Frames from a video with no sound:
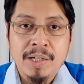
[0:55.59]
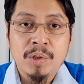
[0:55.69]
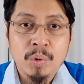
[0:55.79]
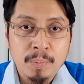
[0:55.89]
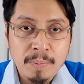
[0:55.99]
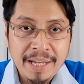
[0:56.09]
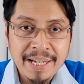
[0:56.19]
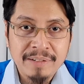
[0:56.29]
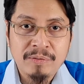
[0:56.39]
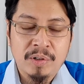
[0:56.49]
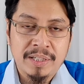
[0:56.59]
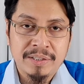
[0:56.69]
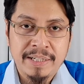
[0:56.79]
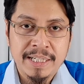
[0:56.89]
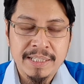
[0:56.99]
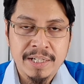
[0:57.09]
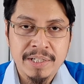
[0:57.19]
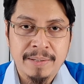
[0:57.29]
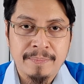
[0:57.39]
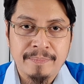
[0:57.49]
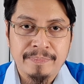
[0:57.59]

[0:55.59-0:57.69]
to plan for their training session.